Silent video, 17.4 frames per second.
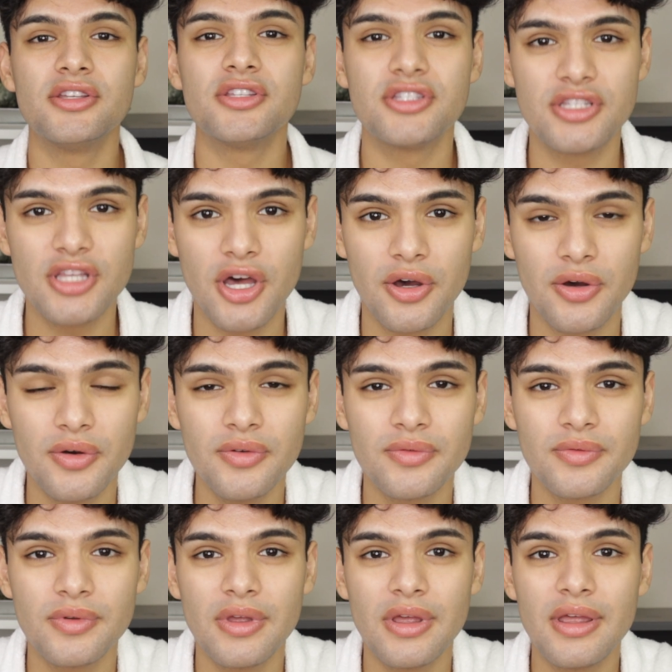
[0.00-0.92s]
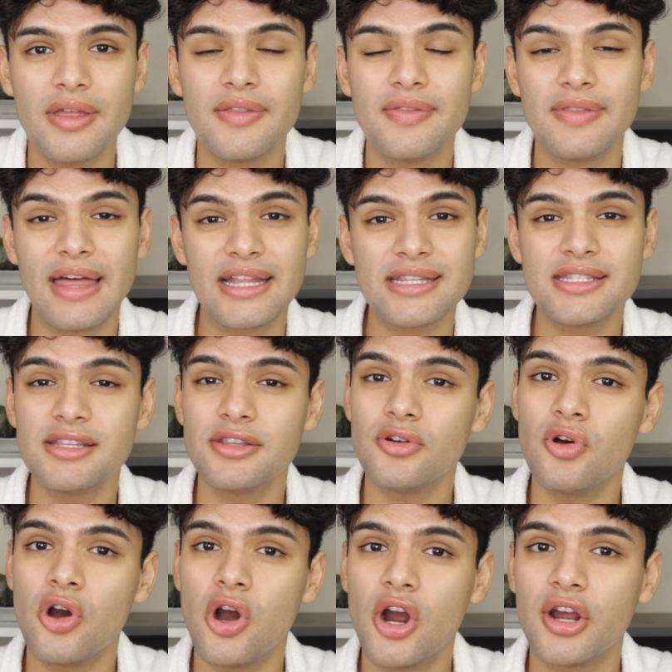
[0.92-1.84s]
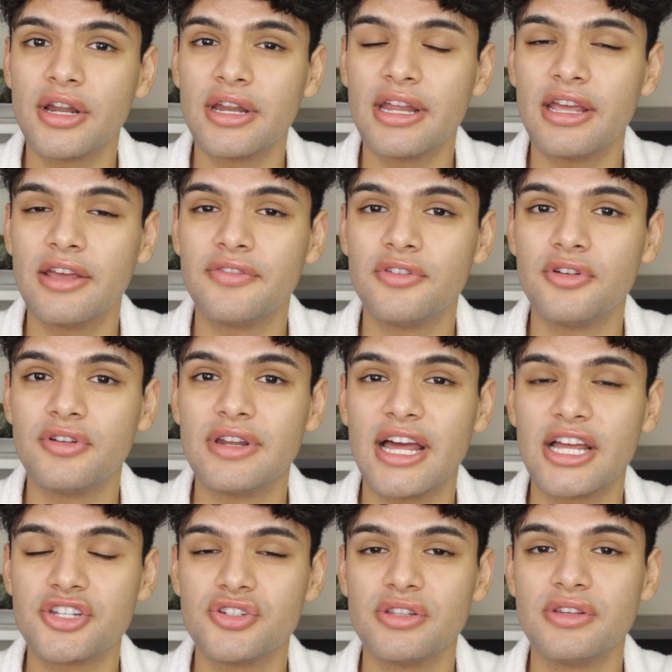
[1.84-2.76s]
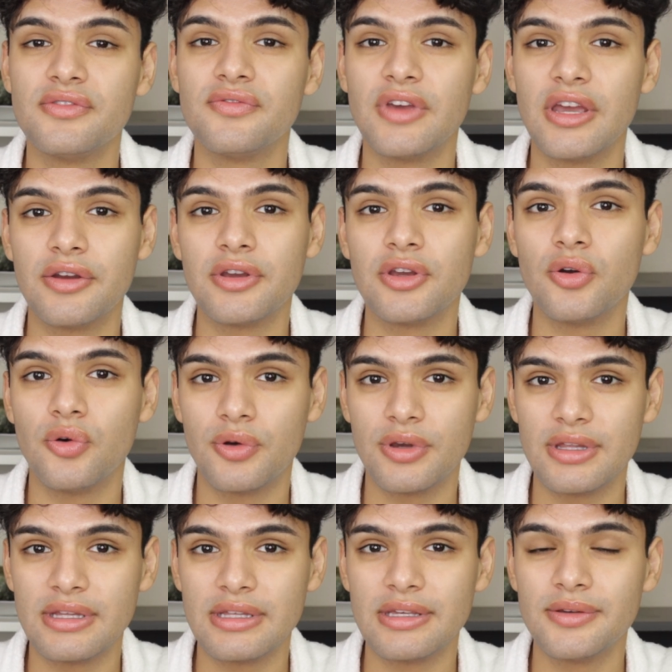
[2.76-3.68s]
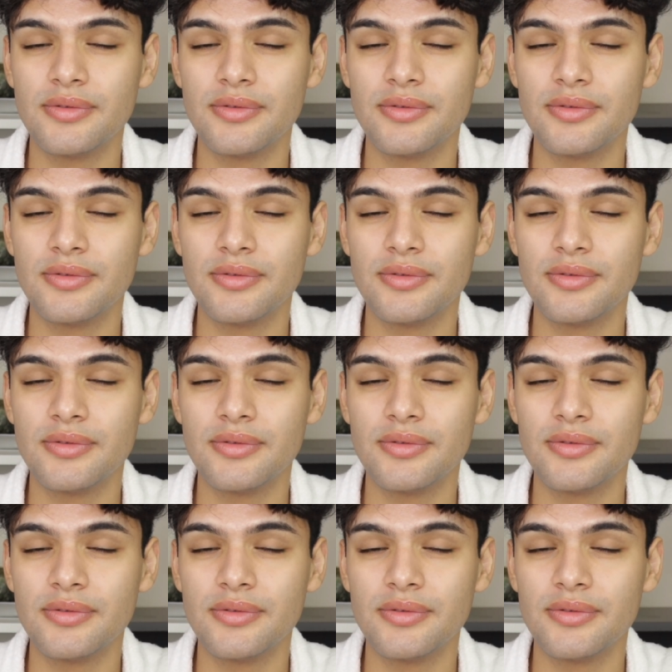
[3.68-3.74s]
So, that's a little hard if you're naturally very oily,